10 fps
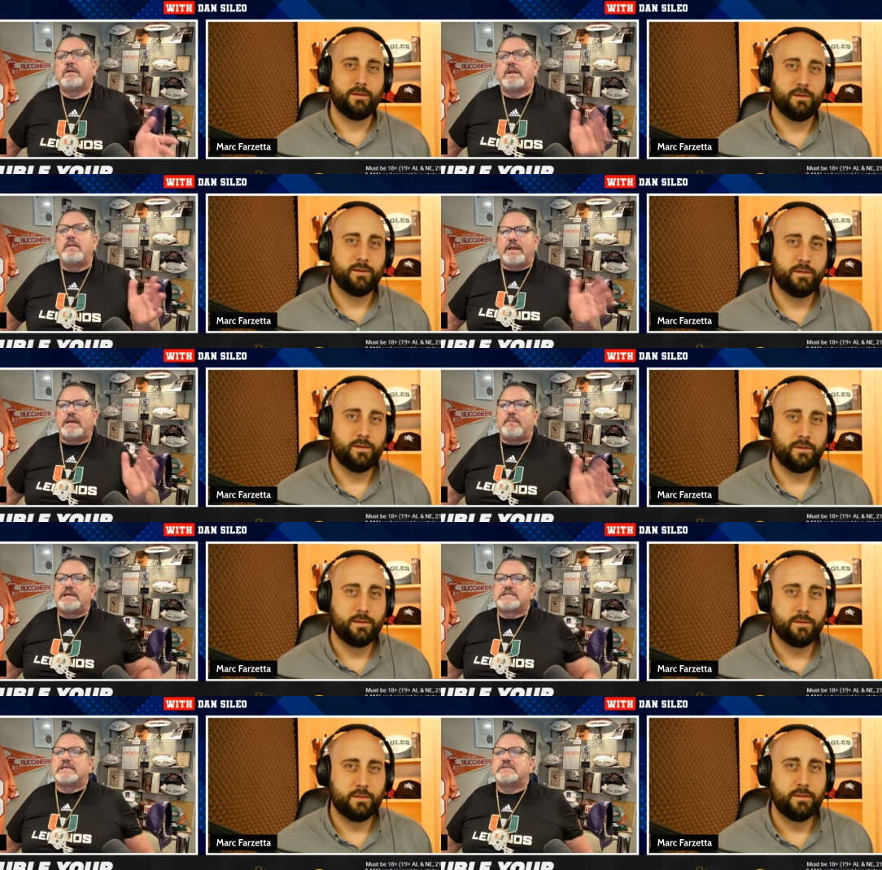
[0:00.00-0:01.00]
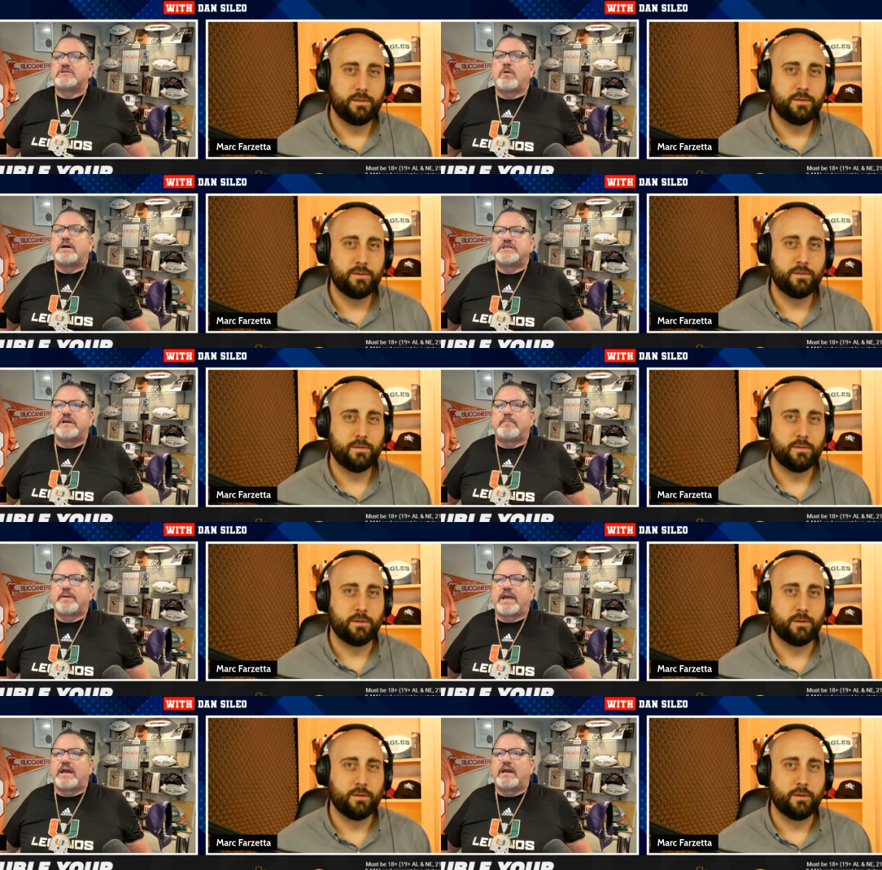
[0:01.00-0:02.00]
Speaker 1: let me let me set this question up
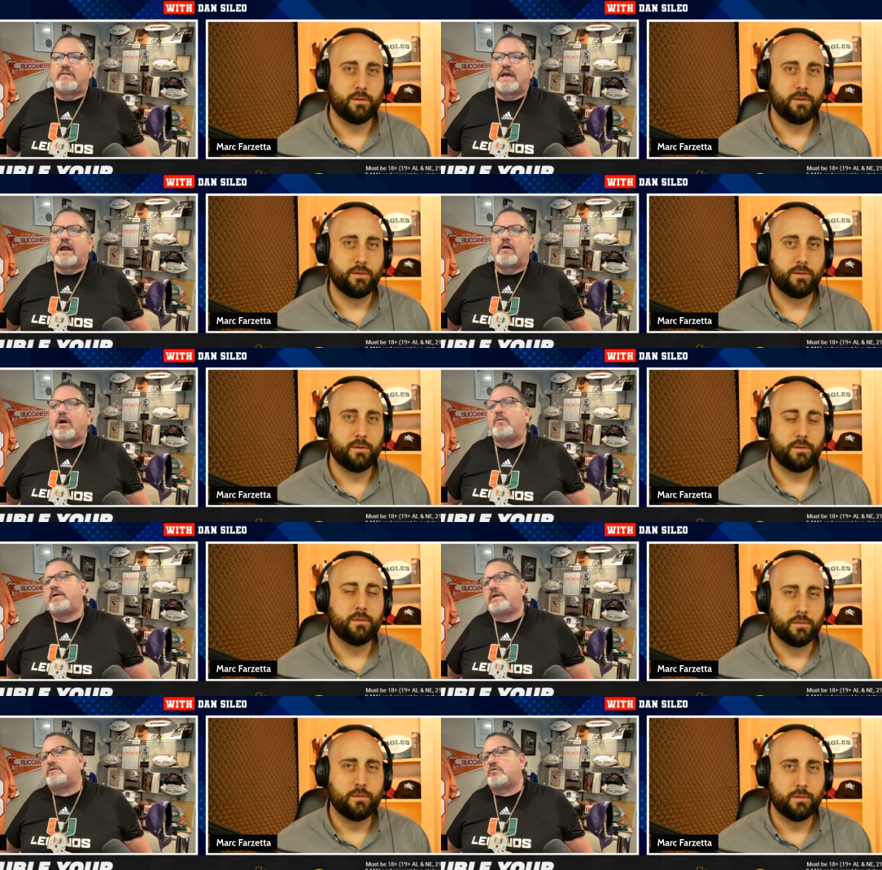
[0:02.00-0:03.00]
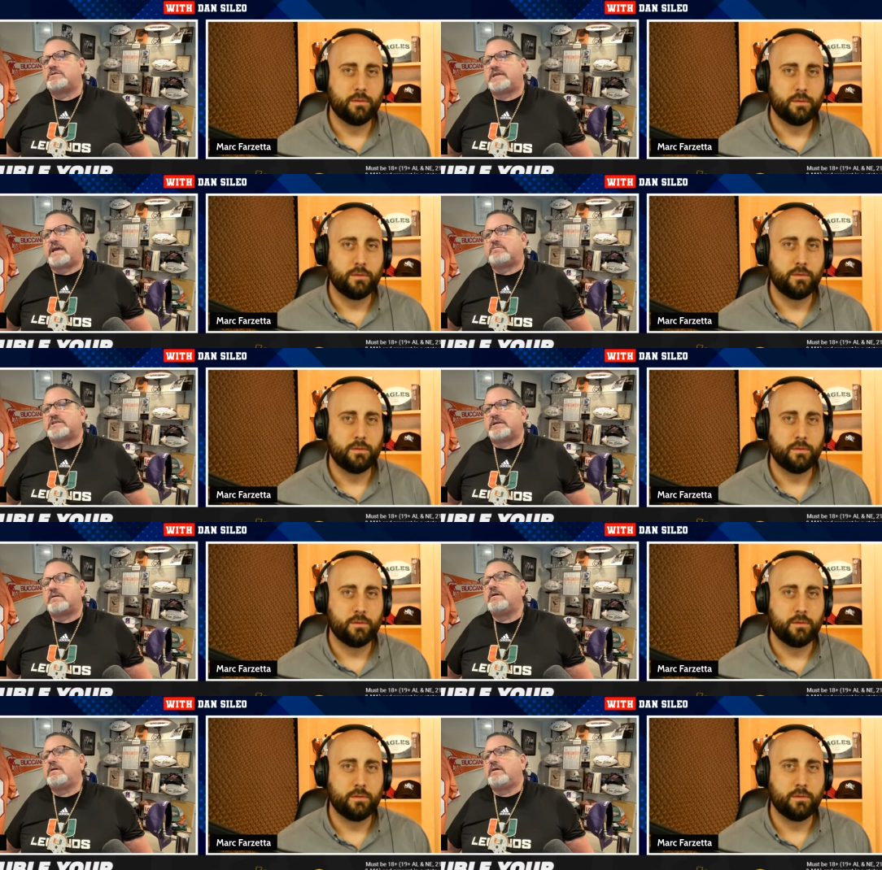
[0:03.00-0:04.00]
again, and then I'll go into Jordan Davis
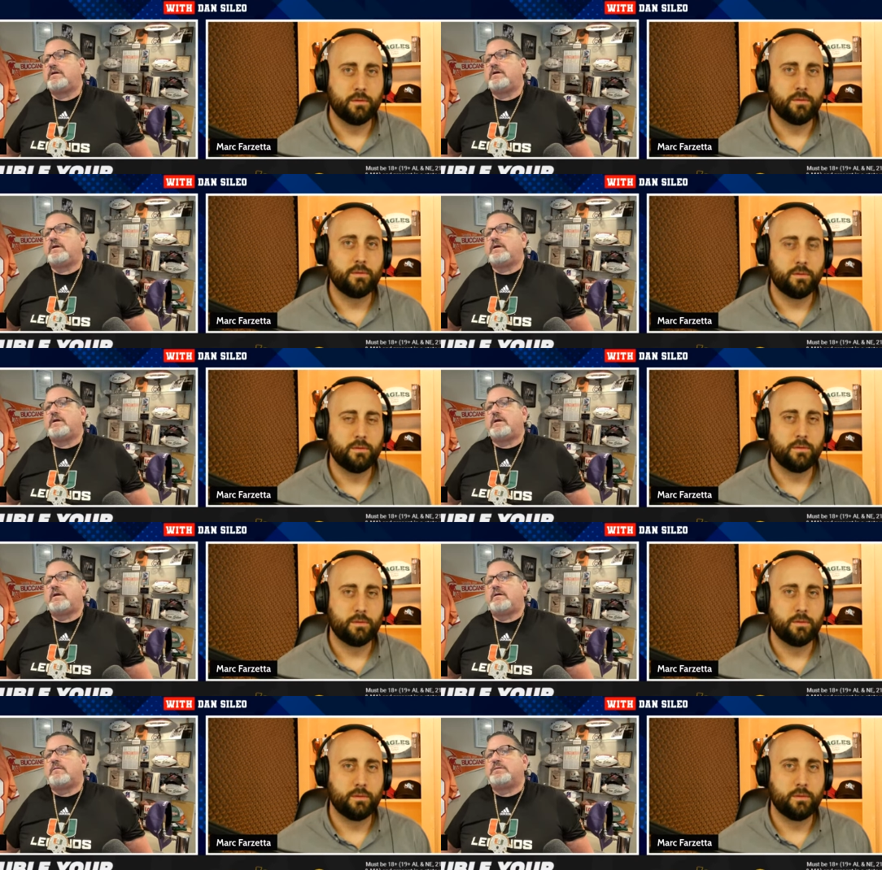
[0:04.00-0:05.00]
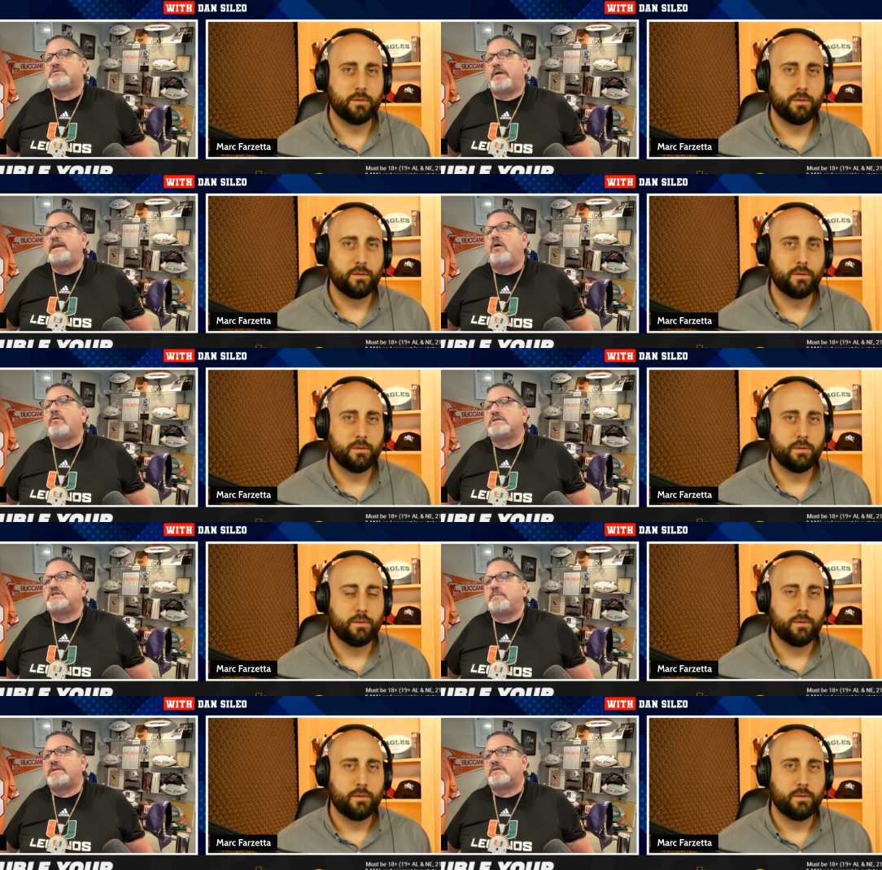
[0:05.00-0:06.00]
here. Between Nolan
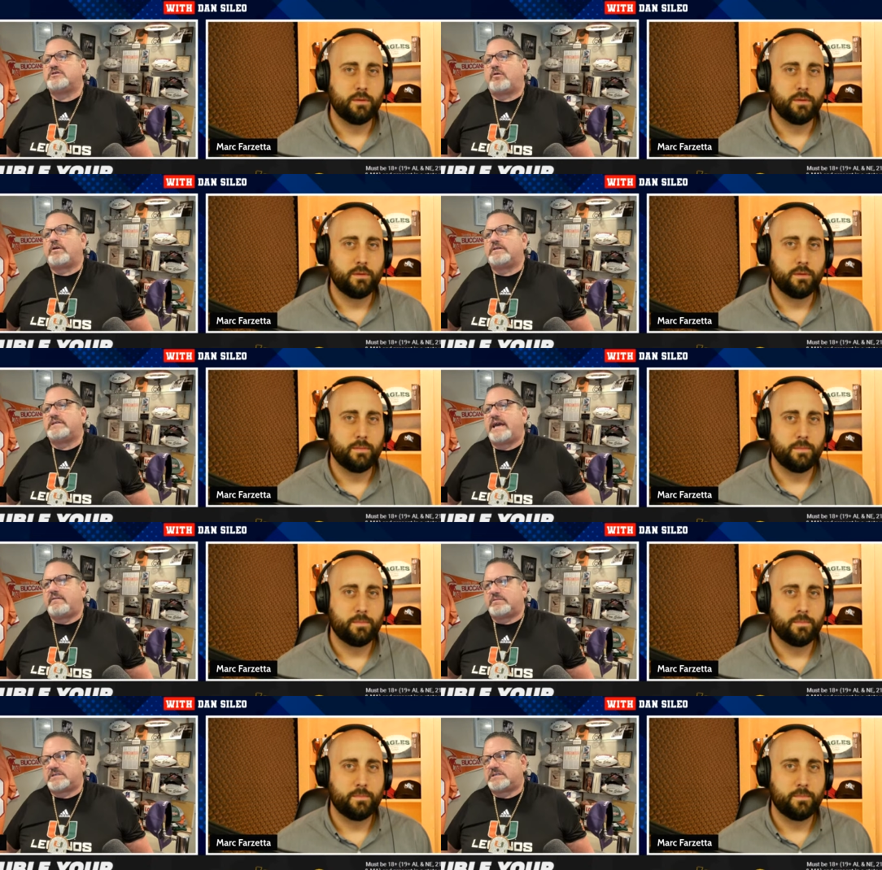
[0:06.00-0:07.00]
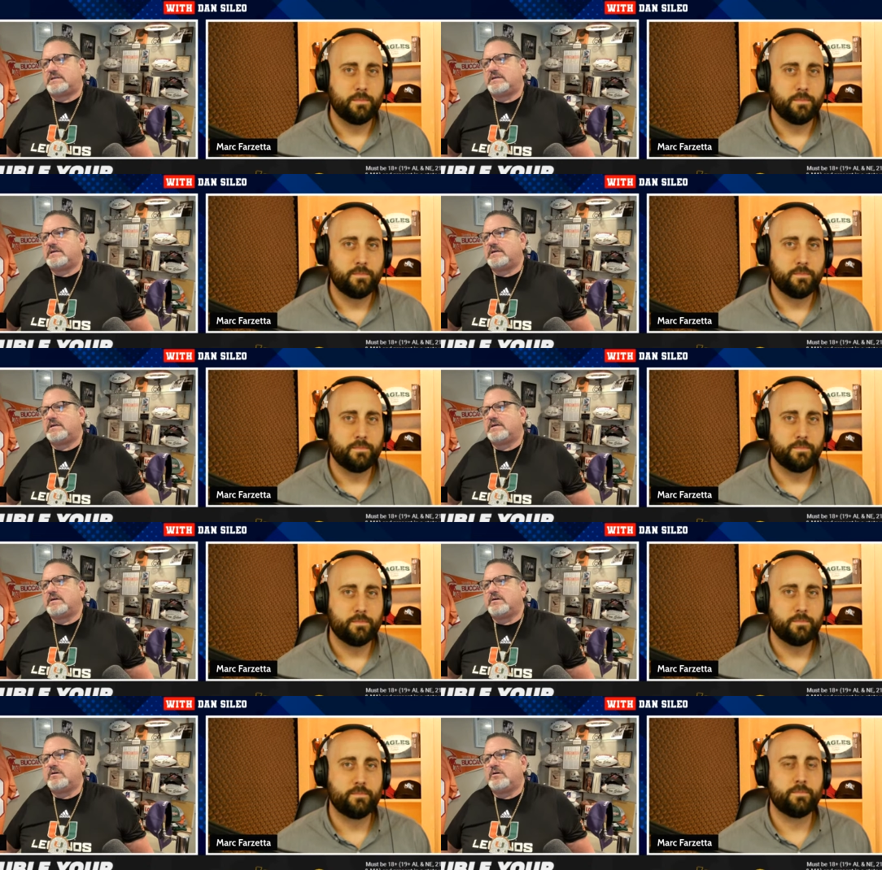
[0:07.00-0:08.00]
Smith and Jordan Davis,
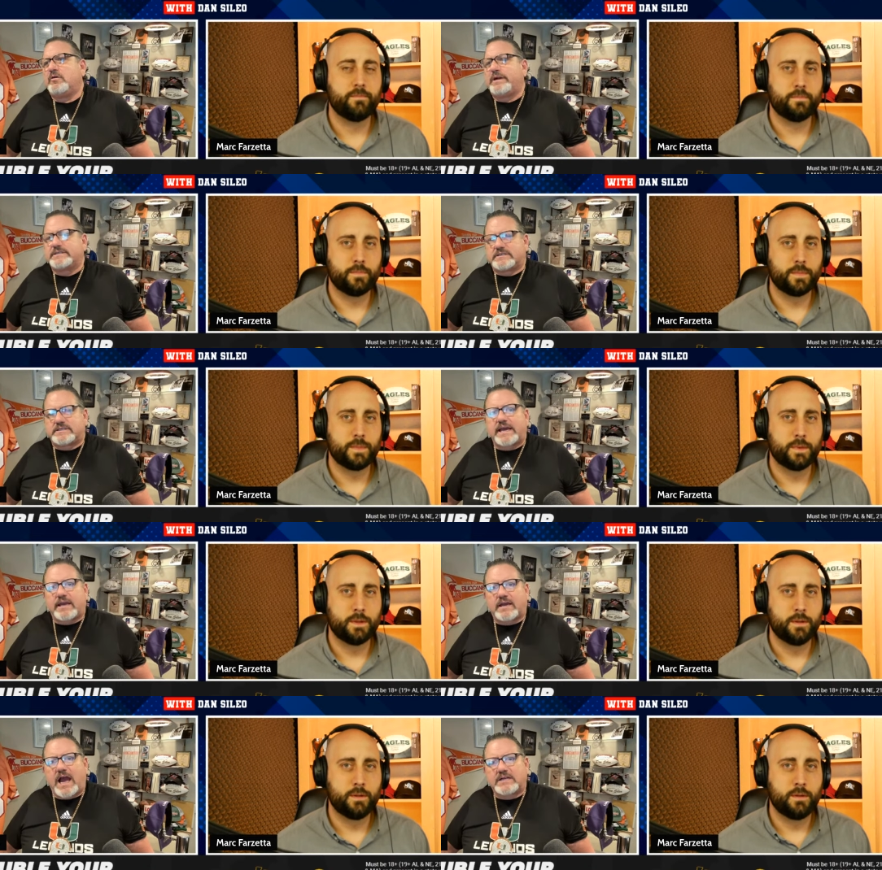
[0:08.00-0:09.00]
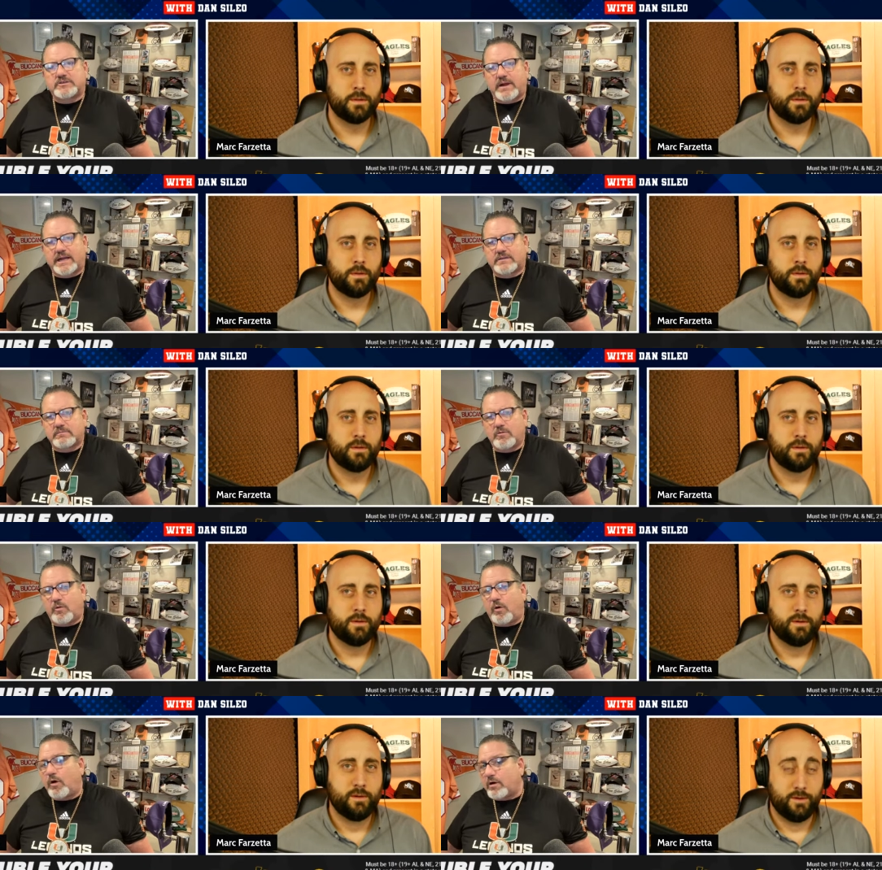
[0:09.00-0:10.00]
who gets a second contract,
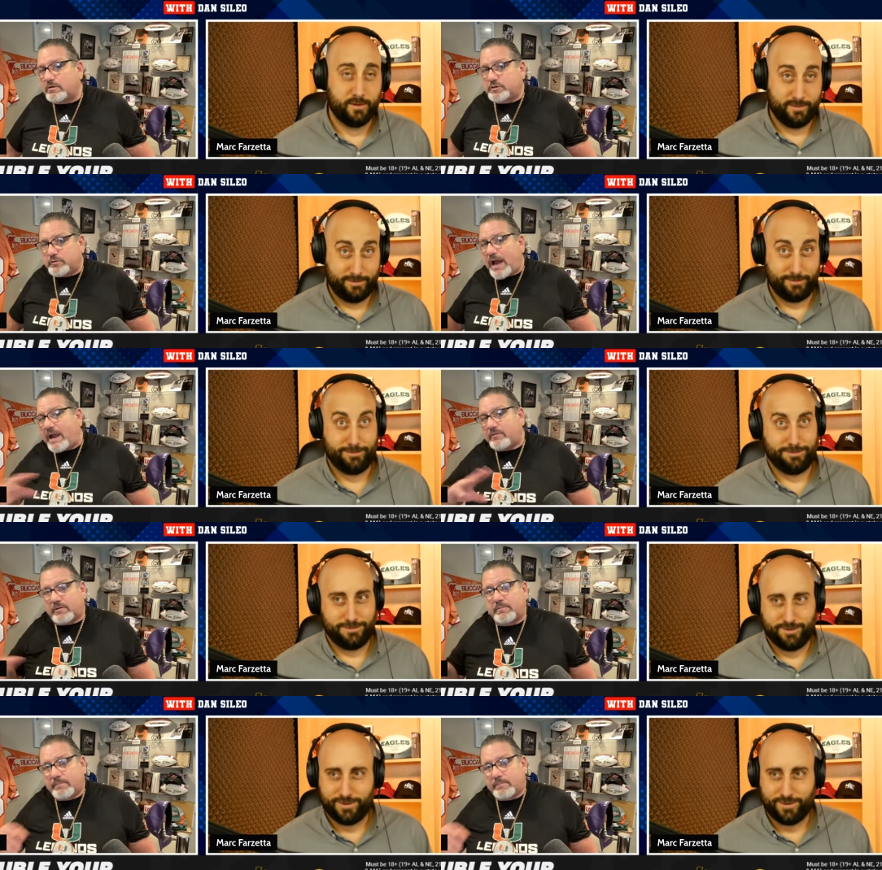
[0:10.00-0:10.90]
or do neither?